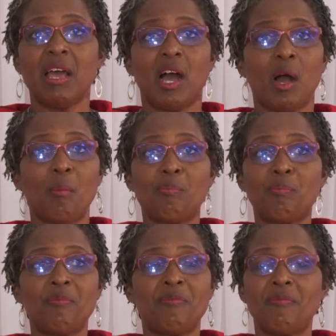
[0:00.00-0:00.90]

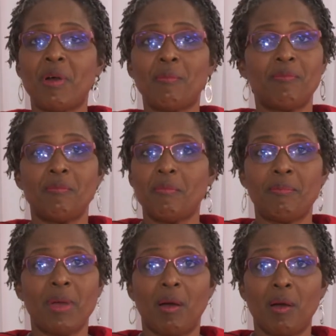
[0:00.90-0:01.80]

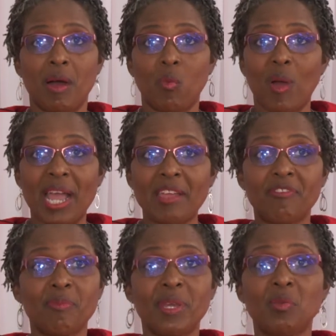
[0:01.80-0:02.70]
A
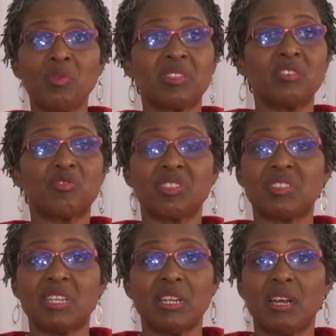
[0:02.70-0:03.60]
wife may lose
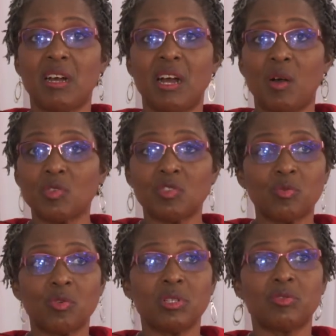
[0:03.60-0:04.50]
interest in her
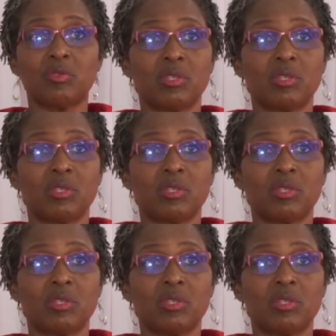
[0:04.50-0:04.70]
household,